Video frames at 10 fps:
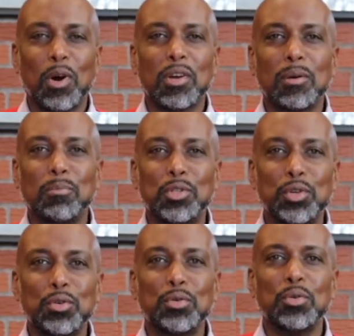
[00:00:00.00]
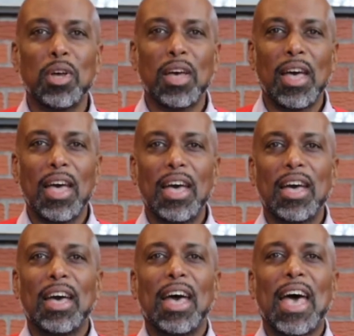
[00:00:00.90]
Welcome
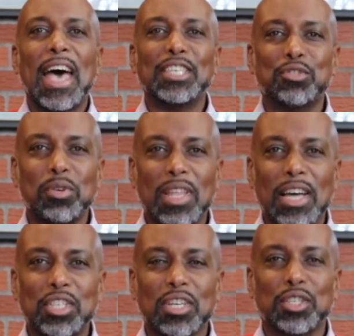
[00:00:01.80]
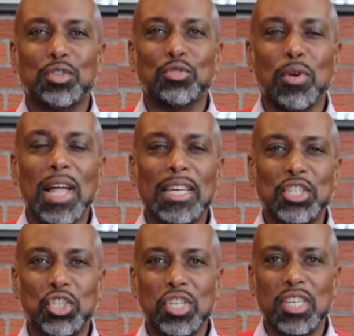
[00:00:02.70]
to Astrologic
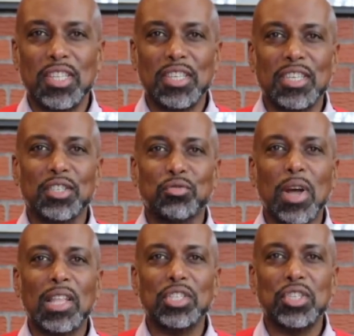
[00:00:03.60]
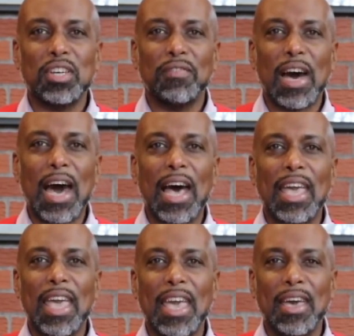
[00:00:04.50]
Astrology, the astrology of
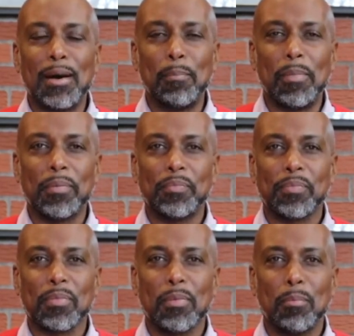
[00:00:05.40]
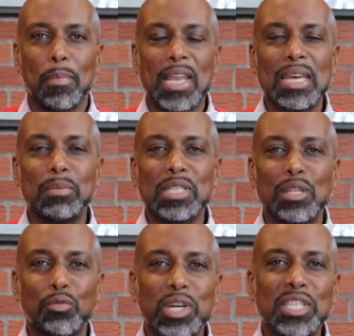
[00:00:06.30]
I Am. My name is
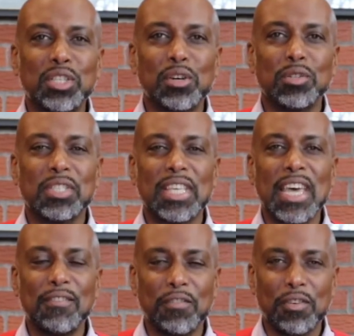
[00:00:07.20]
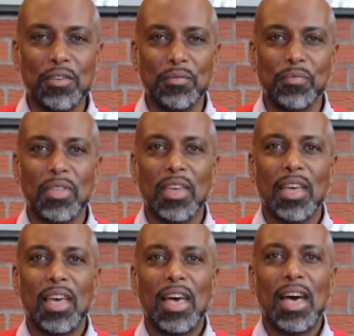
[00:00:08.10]
Lorenzo Sanford.
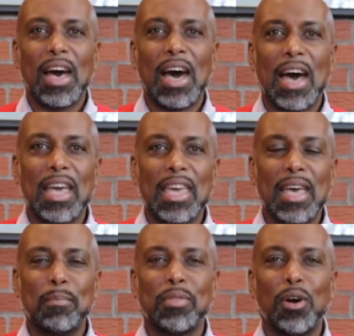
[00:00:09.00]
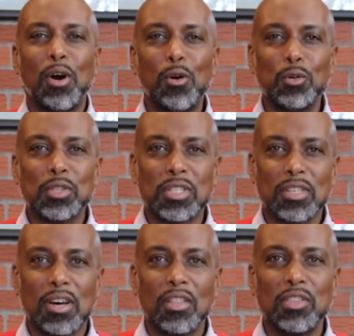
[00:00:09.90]
I am the host
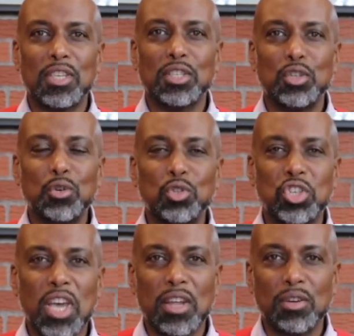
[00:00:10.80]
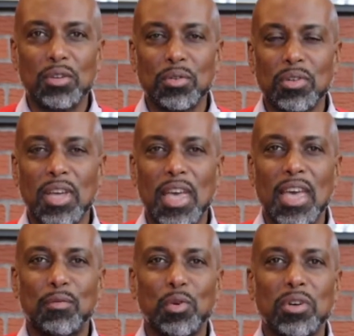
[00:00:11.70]
on this new channel,
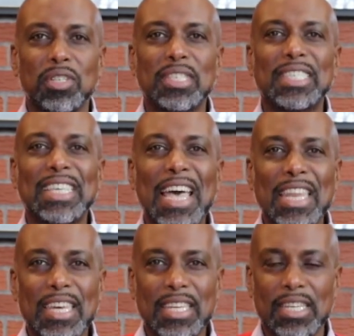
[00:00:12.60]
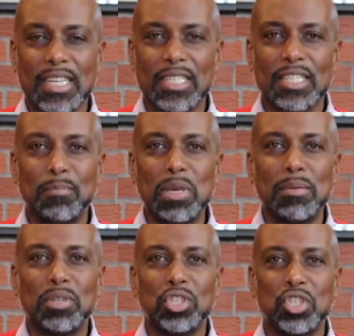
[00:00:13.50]
and we're excited to be
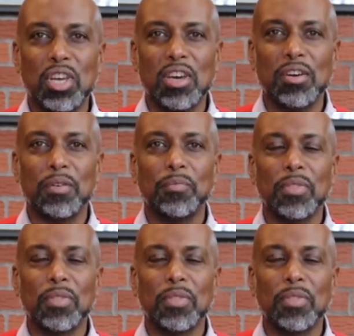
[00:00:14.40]
able to share